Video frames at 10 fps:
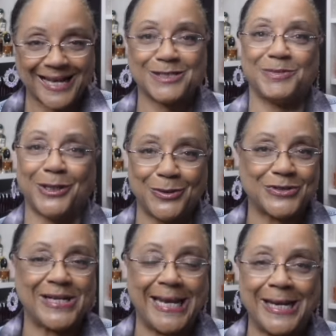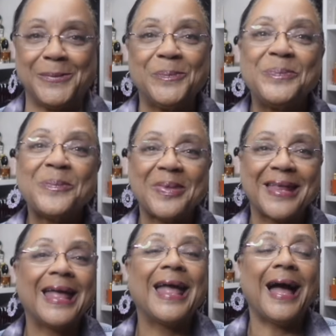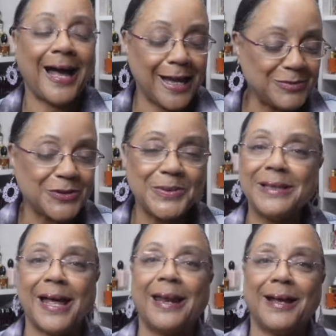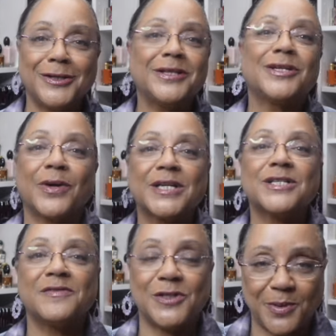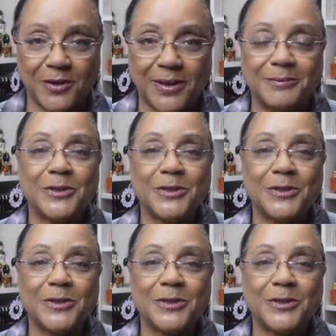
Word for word: has me closer to eight. I am doing that under the direction of Spirit,